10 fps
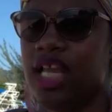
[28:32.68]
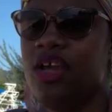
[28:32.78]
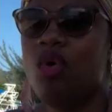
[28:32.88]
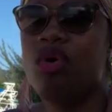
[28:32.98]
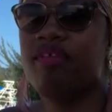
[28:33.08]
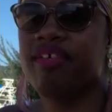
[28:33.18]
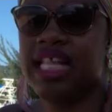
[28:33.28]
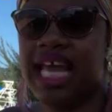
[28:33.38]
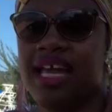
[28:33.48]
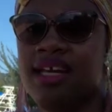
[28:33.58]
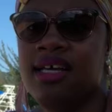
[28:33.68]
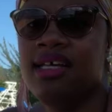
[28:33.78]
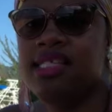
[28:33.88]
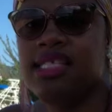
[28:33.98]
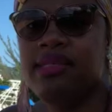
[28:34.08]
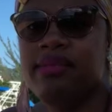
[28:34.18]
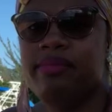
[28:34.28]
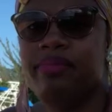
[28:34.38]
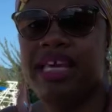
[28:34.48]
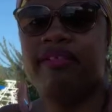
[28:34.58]
in order for that to
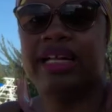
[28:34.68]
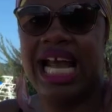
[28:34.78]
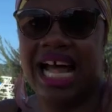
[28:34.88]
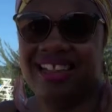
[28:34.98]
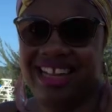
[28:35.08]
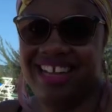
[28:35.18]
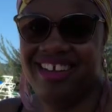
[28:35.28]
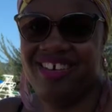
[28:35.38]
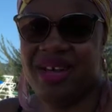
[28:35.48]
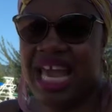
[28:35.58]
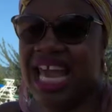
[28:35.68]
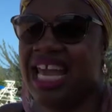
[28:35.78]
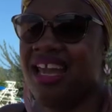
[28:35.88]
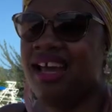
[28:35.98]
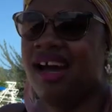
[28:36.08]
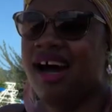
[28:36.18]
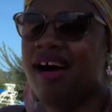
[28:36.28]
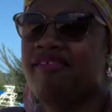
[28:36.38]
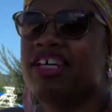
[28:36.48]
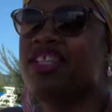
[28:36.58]
be a reality, okay?
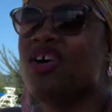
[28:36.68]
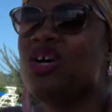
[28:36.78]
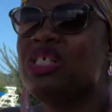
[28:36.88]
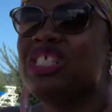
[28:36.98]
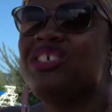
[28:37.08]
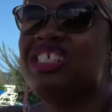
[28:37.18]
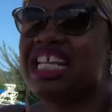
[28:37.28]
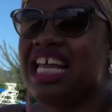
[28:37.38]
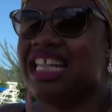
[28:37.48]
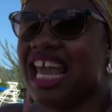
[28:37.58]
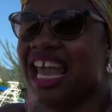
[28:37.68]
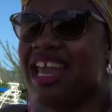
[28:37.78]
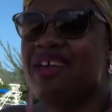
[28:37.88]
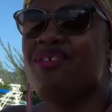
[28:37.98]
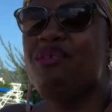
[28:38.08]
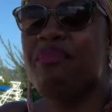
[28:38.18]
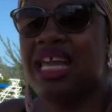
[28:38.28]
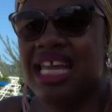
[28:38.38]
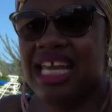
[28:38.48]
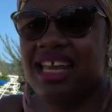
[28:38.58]
For those who say that and who
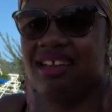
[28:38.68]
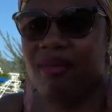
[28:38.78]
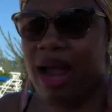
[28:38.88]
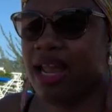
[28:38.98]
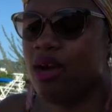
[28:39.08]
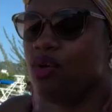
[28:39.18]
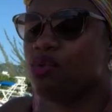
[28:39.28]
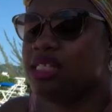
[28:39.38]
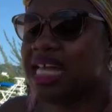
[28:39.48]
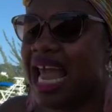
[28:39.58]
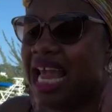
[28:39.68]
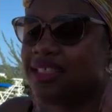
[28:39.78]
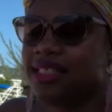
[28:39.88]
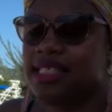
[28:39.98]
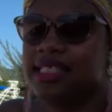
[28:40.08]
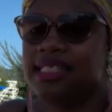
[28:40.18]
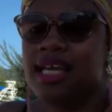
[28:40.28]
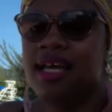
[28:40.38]
mean it, right, and whose actions